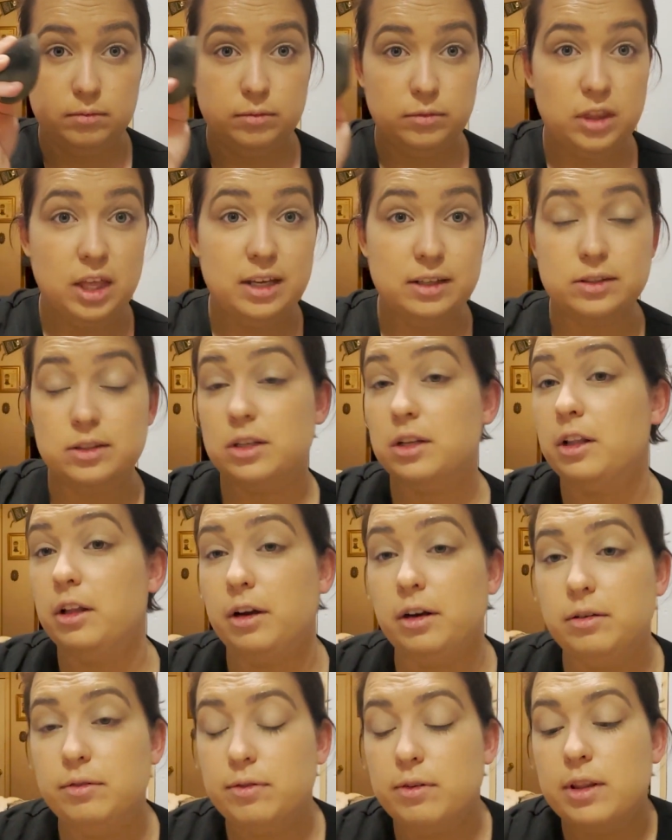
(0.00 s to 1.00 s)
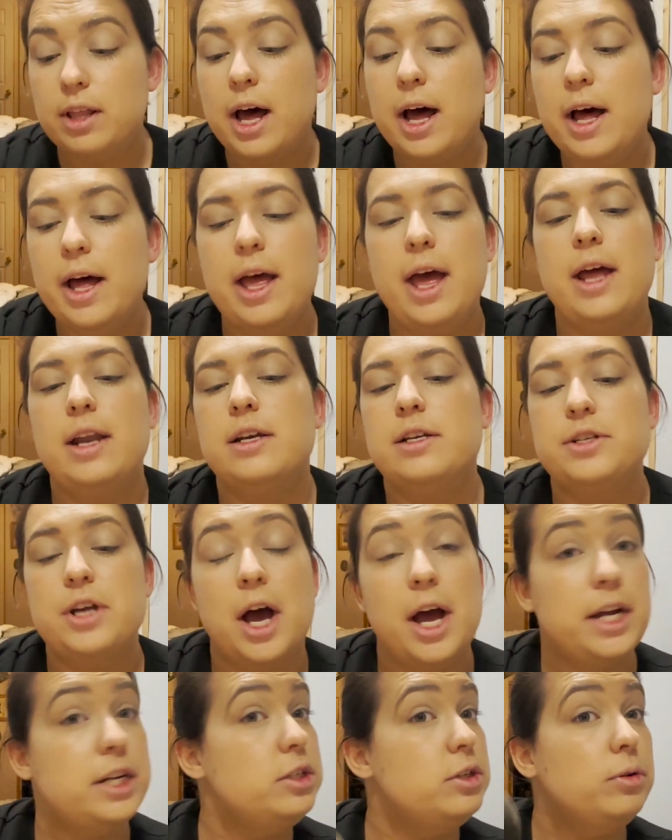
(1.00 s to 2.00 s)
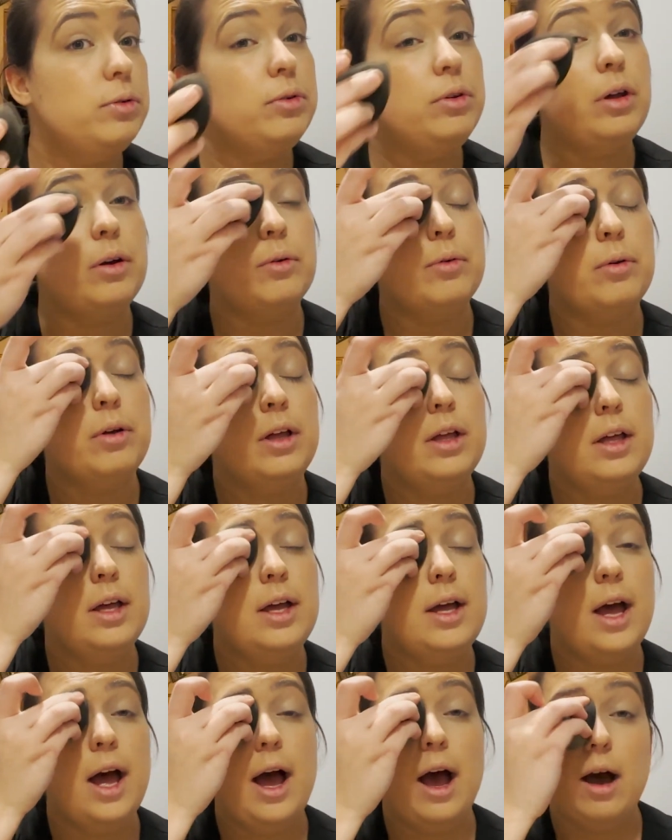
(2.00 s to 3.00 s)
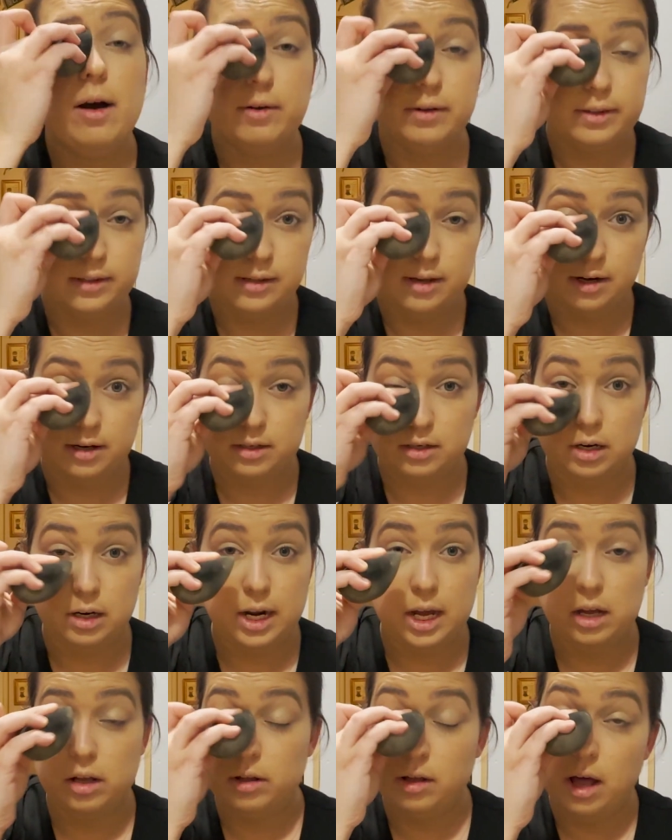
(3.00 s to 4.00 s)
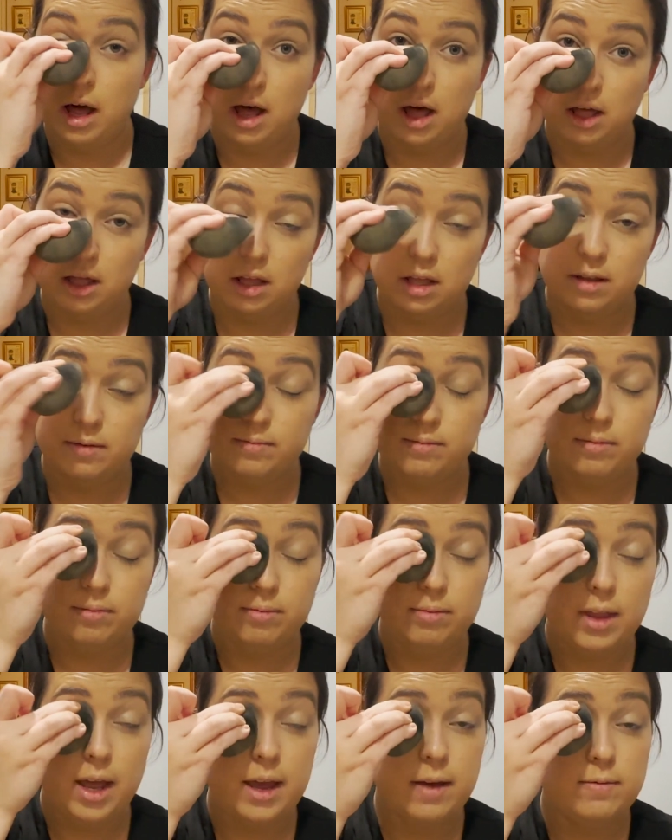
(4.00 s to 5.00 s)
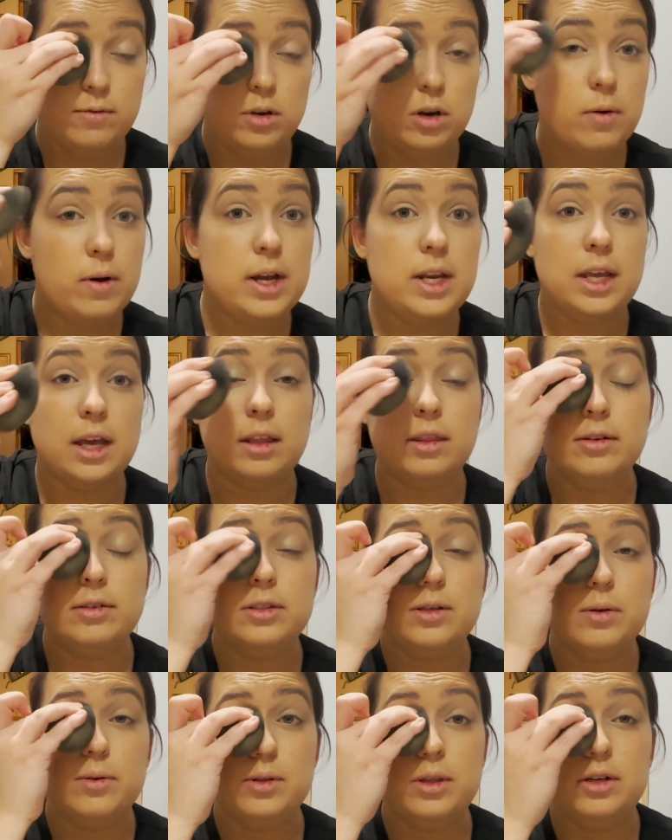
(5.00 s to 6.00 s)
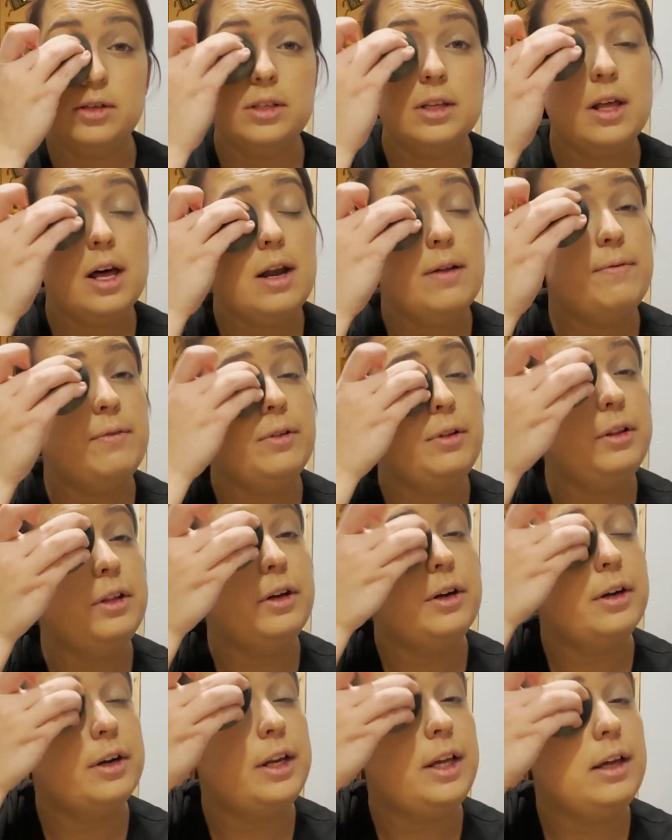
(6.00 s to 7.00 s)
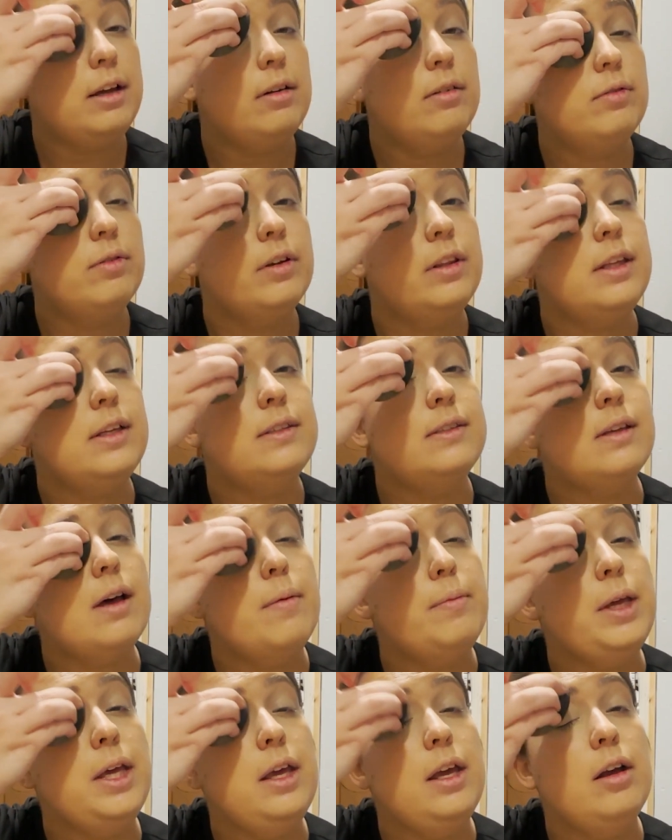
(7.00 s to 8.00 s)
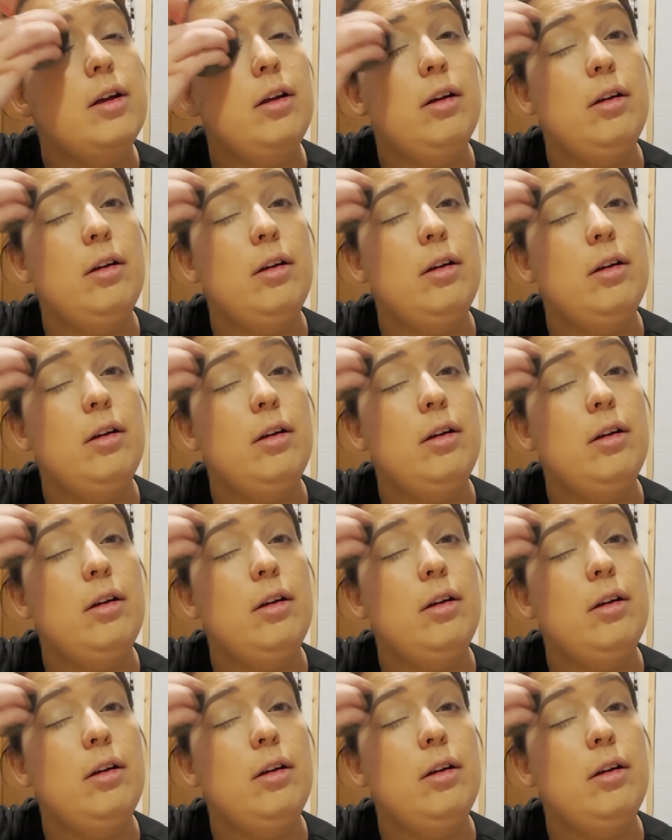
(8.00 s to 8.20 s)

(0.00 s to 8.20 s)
things to learn for that, and I don't know how it's gonna turn out. Um, I have no idea. There's so there's a lot of learning for this coming year